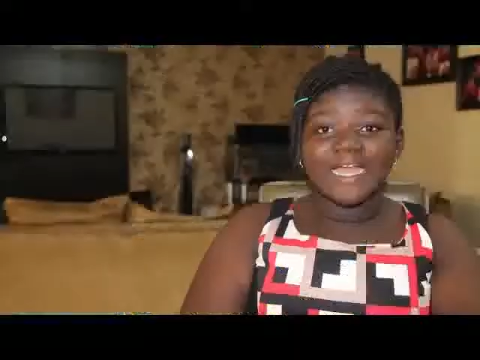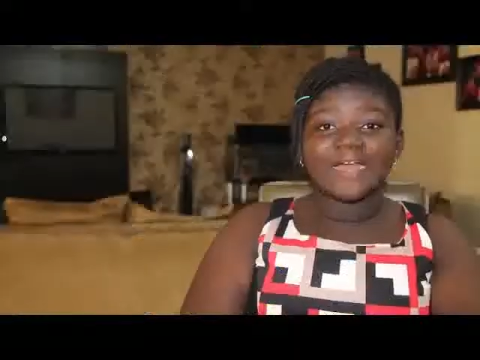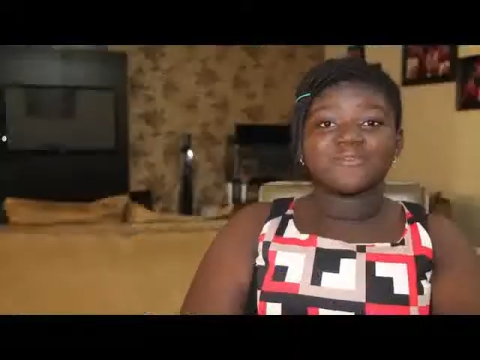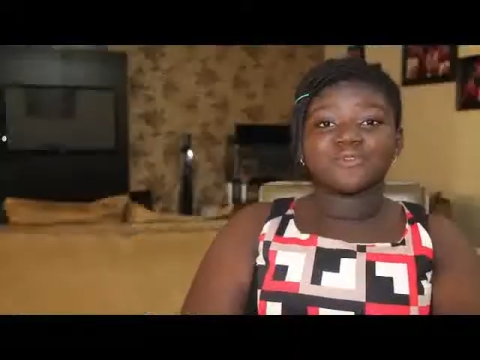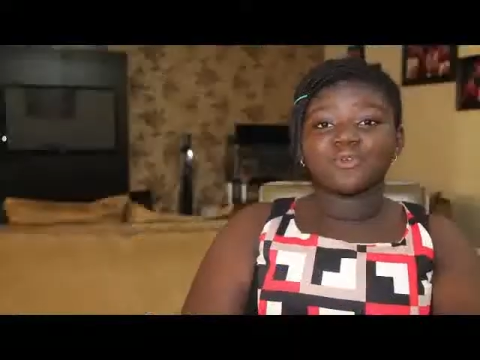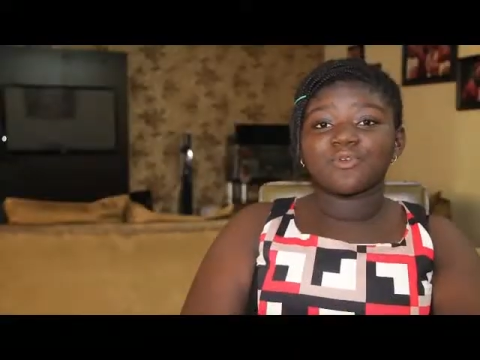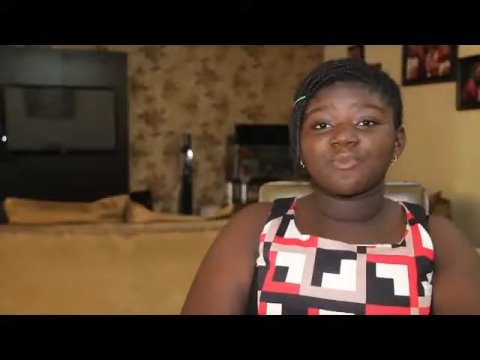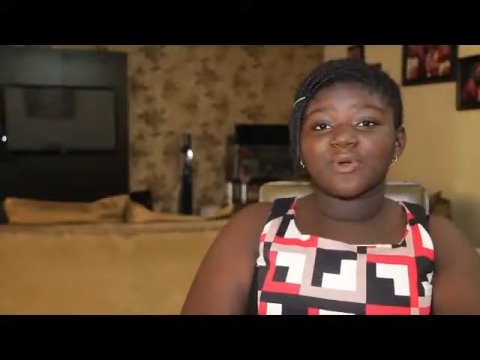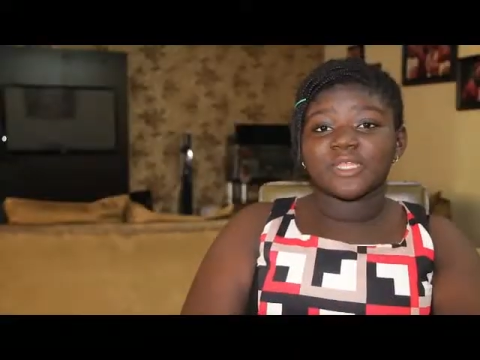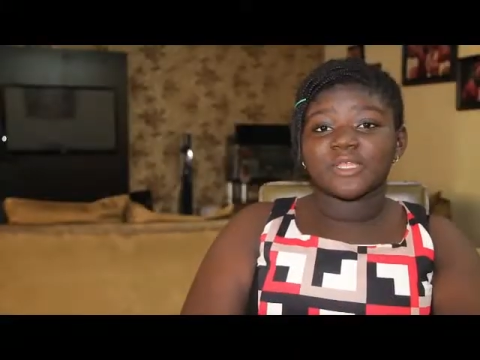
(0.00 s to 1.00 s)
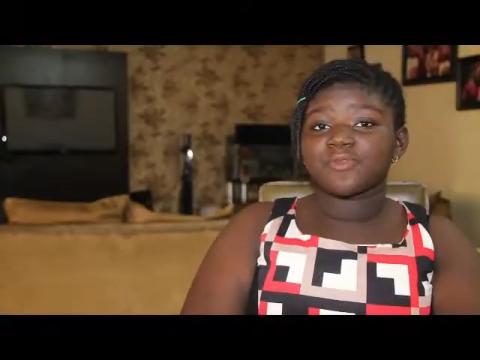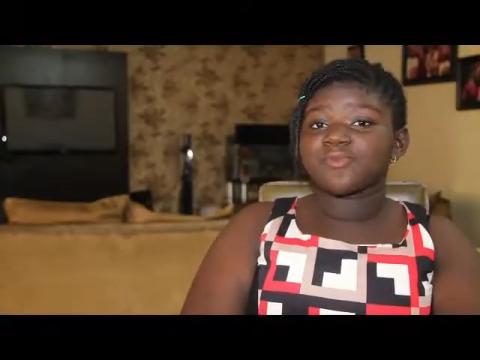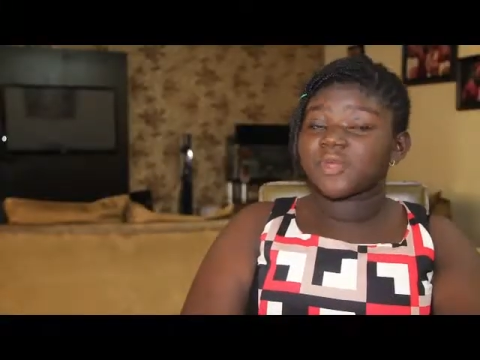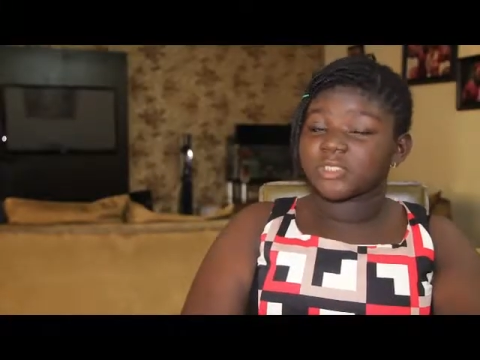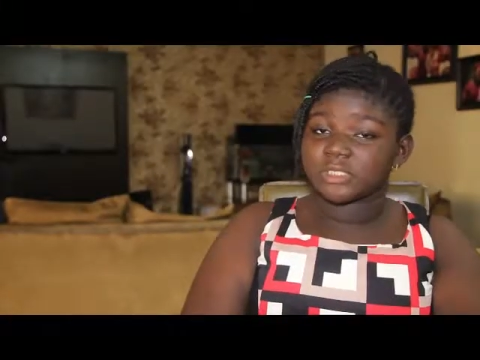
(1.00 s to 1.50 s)
I have sold more than
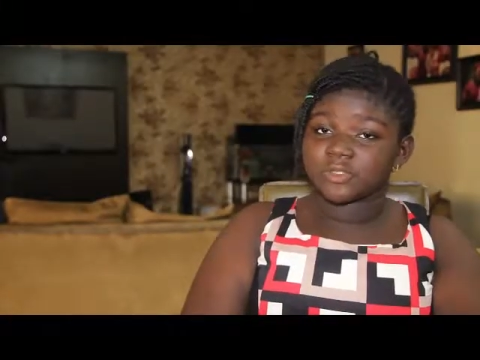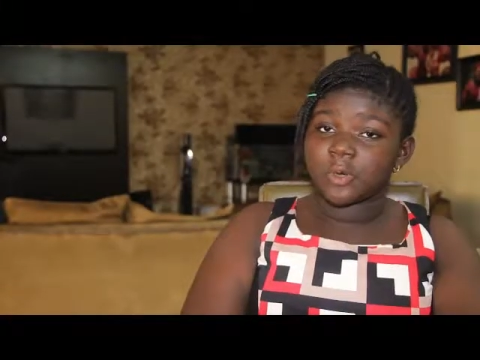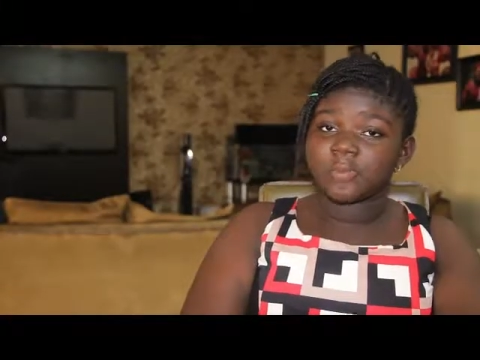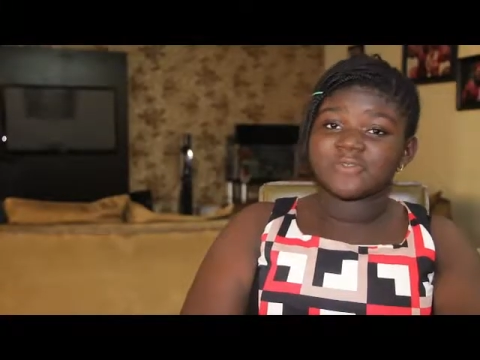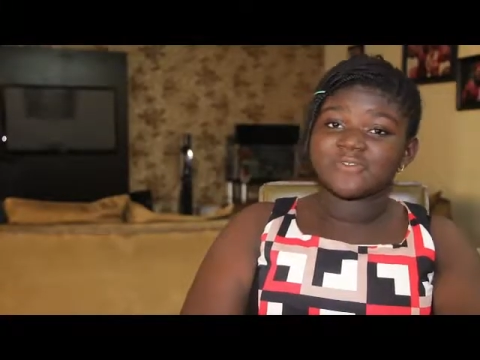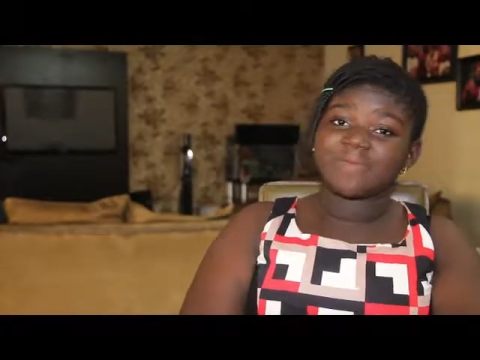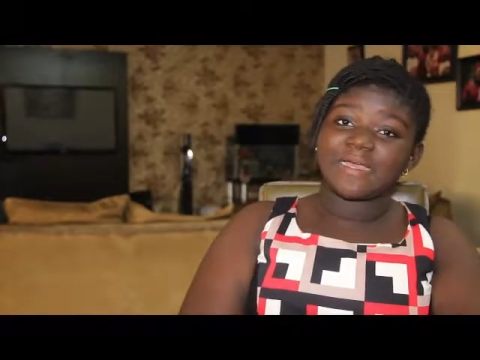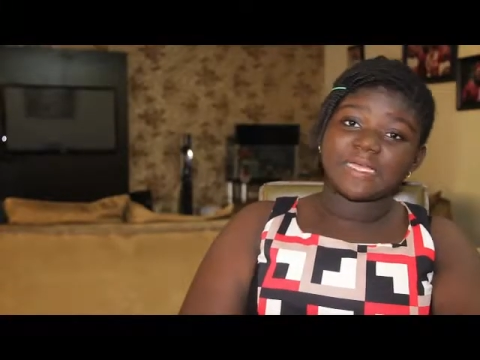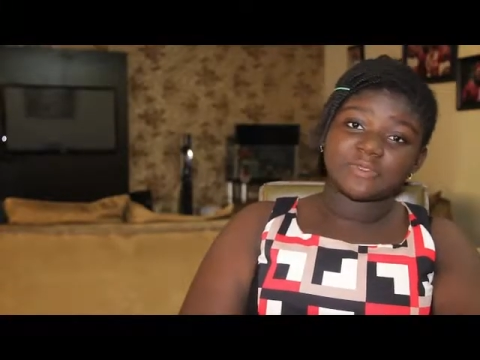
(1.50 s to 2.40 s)
300 copies of my